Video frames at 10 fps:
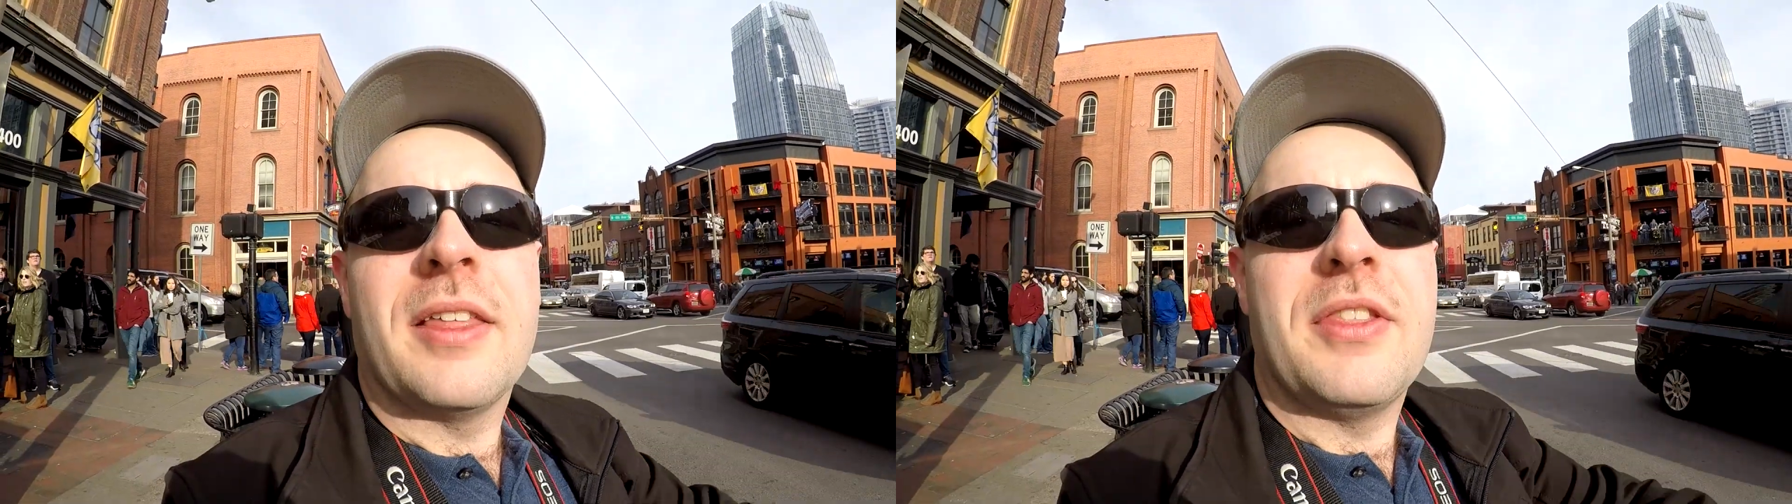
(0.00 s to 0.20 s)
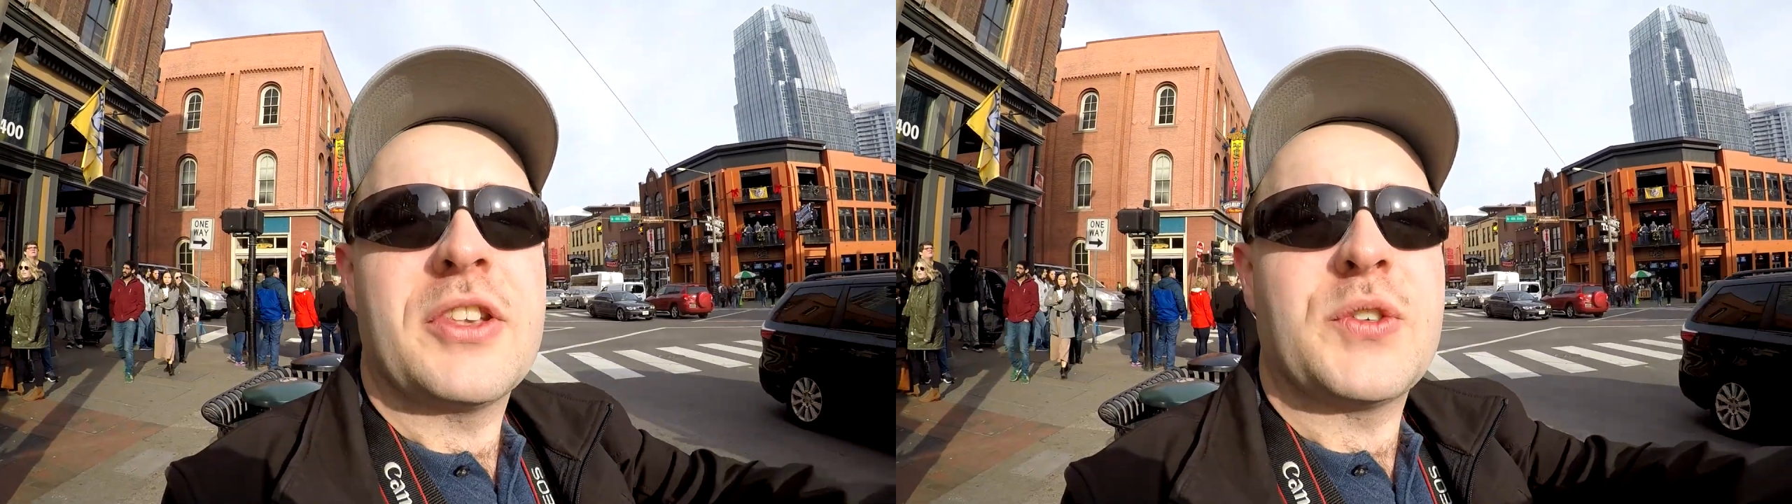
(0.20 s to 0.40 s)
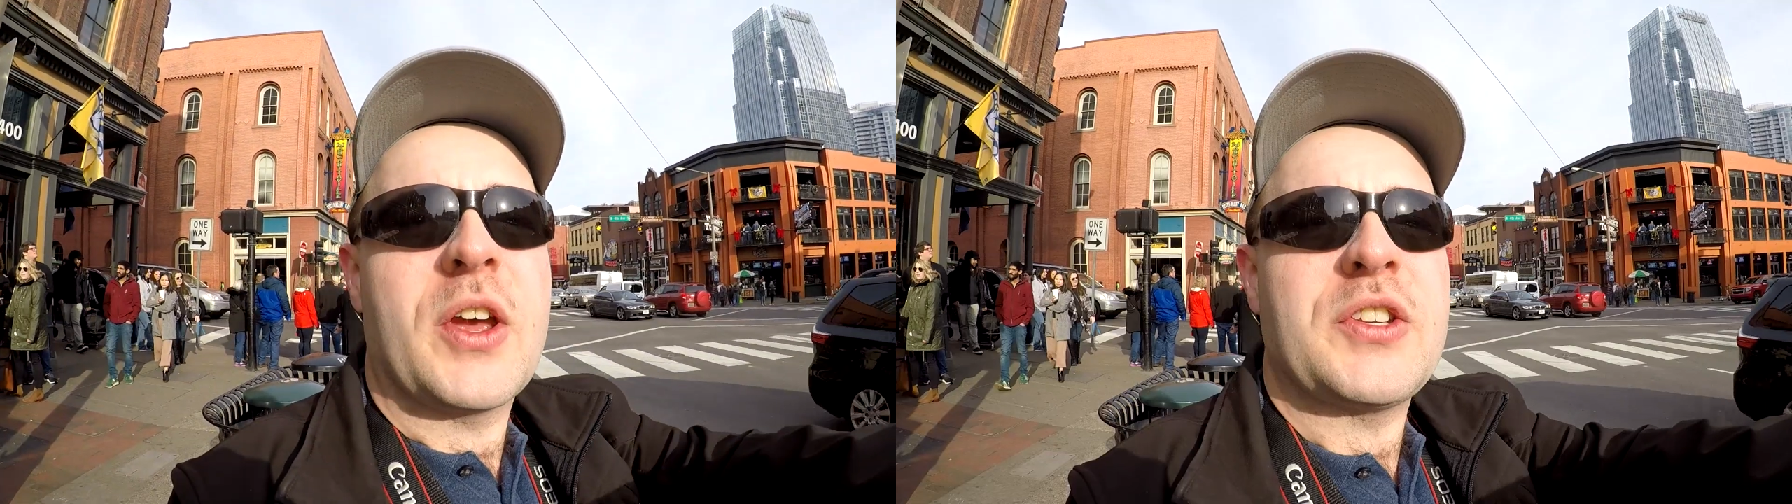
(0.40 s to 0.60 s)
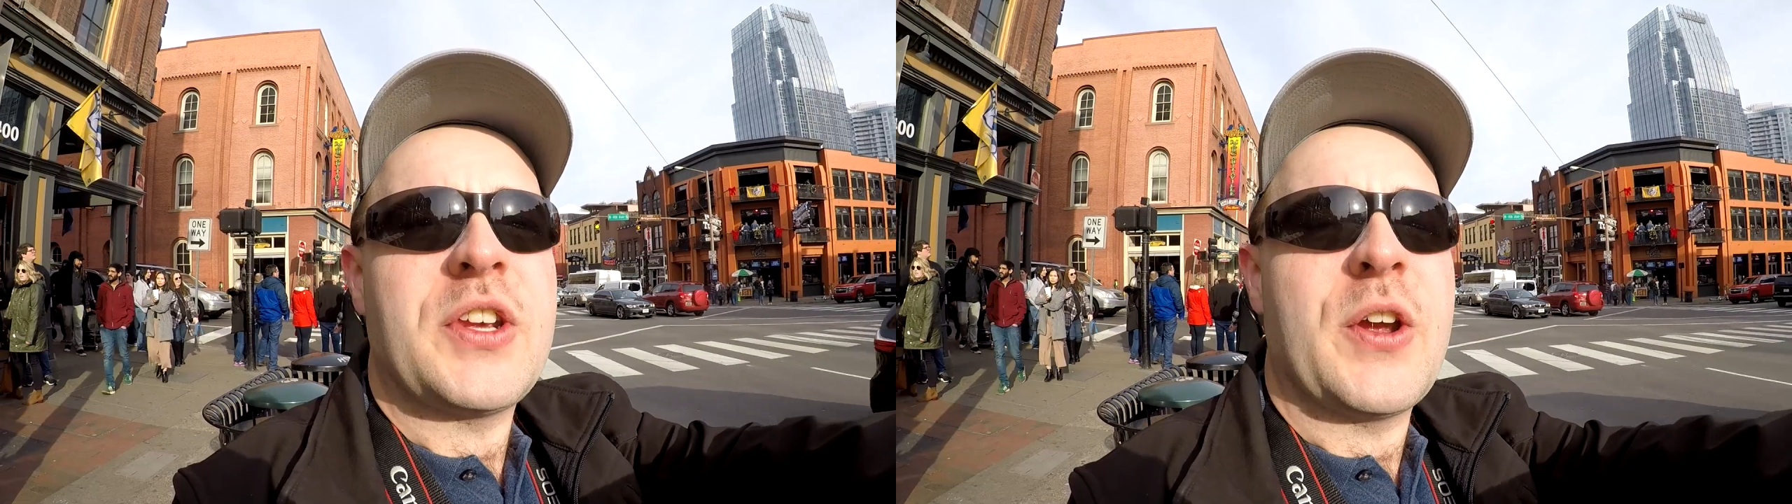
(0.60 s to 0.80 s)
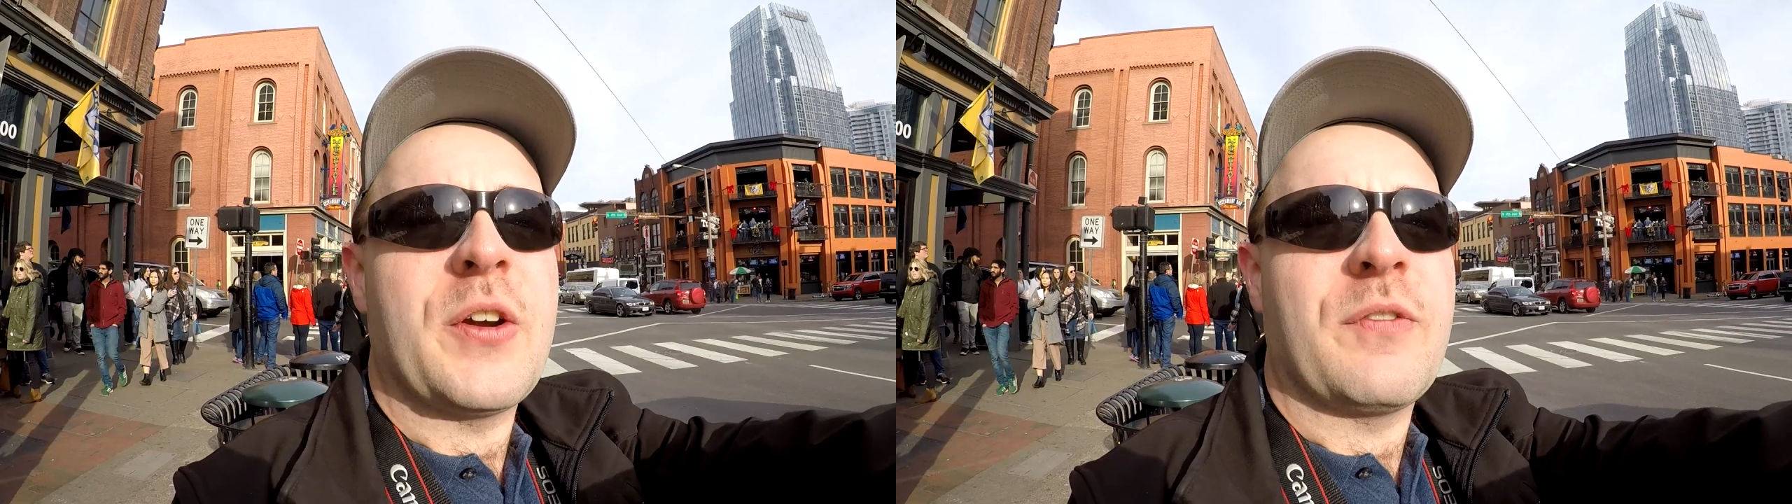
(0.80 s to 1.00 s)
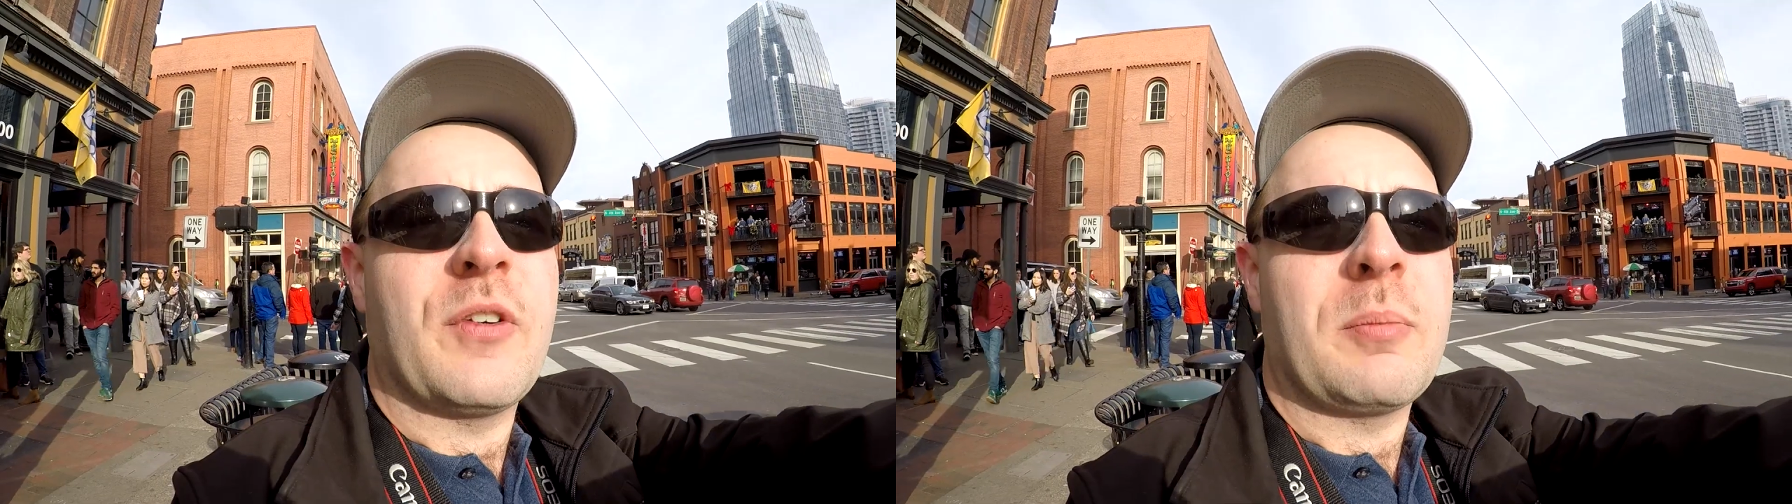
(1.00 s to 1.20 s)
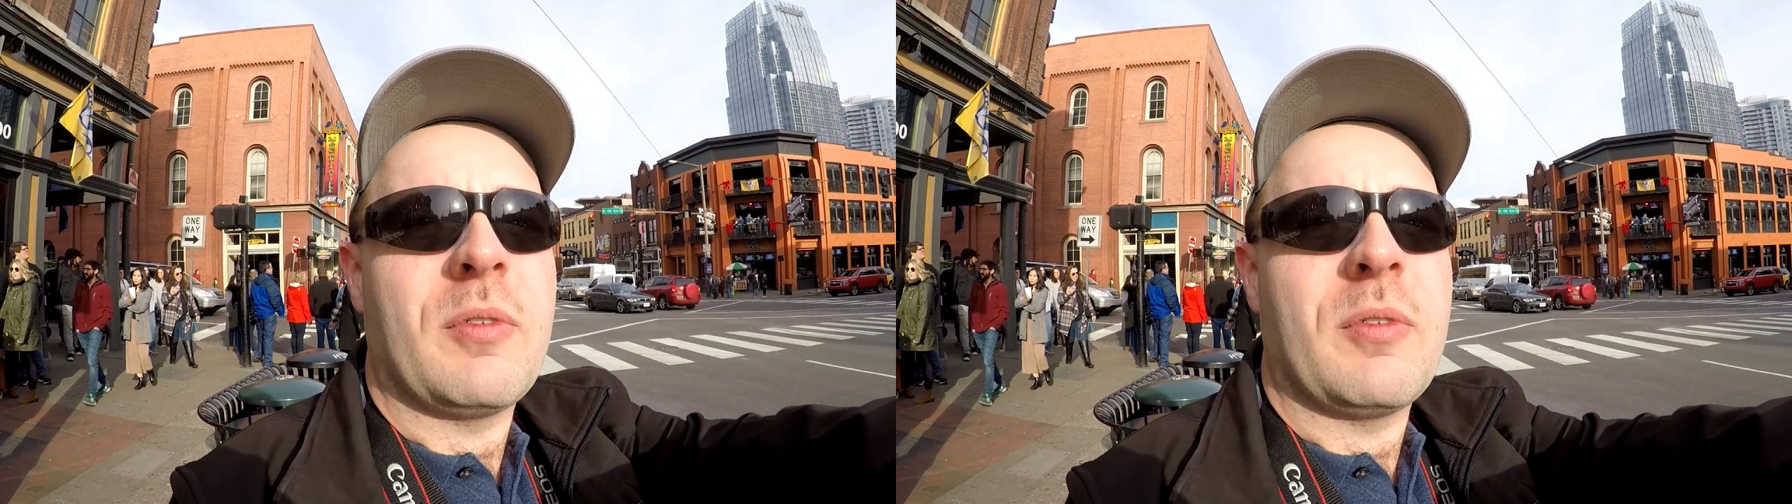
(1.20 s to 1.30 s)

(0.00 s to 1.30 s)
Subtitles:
This stretch here from